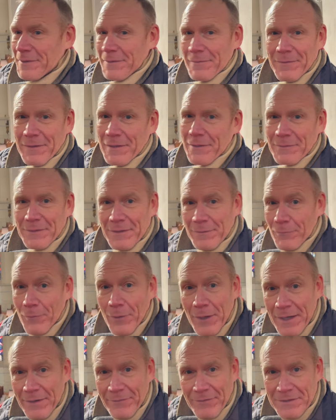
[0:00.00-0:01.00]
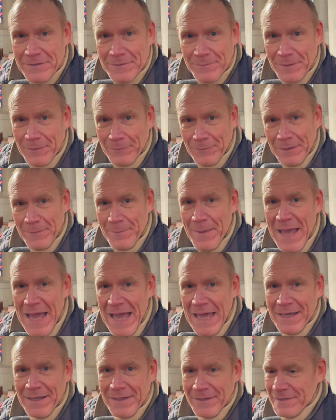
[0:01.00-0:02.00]
you know, did whatever, something really
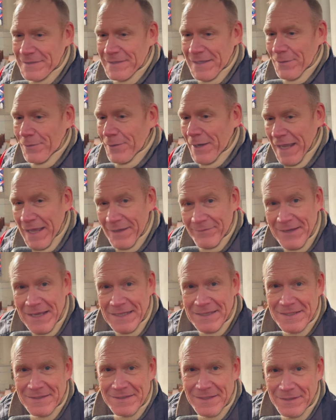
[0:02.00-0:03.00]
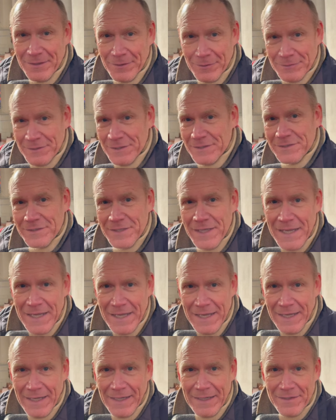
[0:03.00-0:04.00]
bad, and you say, okay, I've got this indulgence,
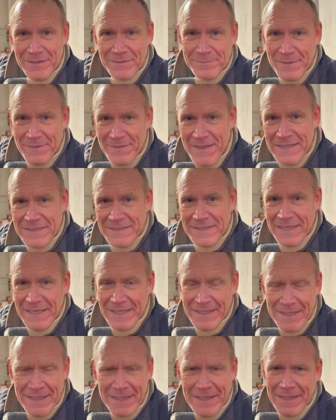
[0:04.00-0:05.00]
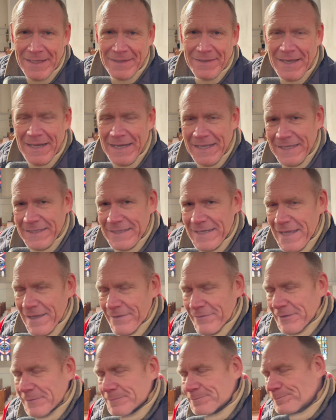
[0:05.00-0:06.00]
it clears me of that sin, and then I get to
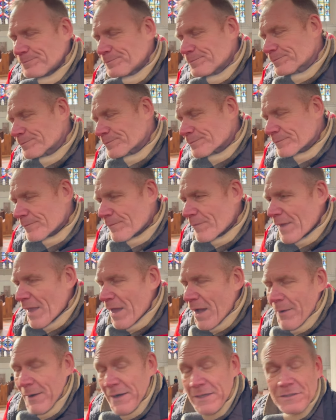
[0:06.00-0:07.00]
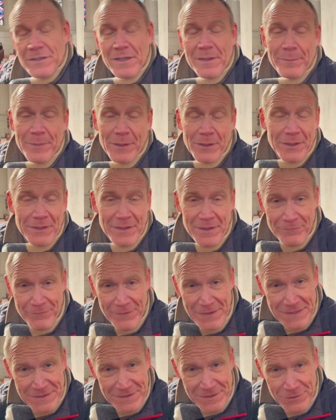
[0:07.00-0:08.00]
heaven. All right, so they built it, they
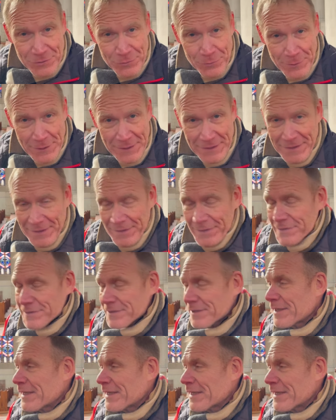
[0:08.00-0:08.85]
finished in 20 years.